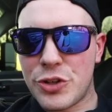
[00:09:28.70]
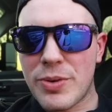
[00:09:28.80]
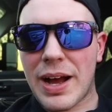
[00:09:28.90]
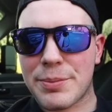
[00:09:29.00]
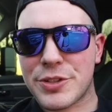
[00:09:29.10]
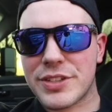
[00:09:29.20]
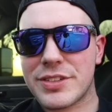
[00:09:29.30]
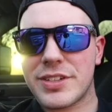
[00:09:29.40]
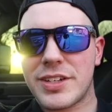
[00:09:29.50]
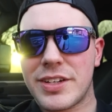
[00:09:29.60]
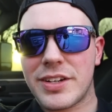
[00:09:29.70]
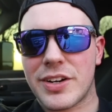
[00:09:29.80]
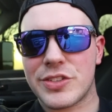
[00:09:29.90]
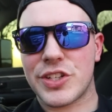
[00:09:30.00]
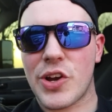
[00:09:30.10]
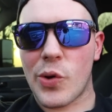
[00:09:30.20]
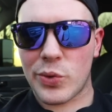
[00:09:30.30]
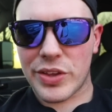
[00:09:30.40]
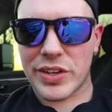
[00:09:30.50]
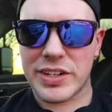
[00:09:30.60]
Two options is the
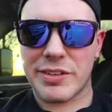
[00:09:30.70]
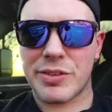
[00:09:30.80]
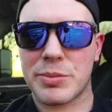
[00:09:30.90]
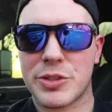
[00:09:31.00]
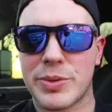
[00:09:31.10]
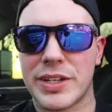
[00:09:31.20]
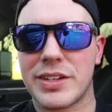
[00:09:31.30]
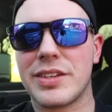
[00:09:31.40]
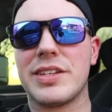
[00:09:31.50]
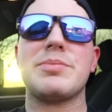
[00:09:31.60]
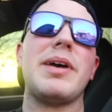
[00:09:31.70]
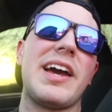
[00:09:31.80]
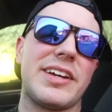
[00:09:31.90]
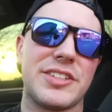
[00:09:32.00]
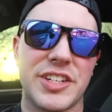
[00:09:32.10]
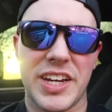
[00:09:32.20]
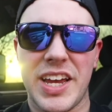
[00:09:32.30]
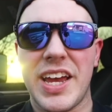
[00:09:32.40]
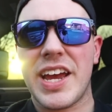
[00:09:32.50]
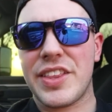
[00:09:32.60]
only thing different between this package
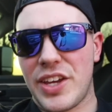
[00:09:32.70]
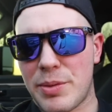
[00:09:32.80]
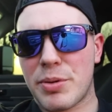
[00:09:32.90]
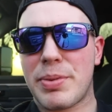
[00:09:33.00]
and the upper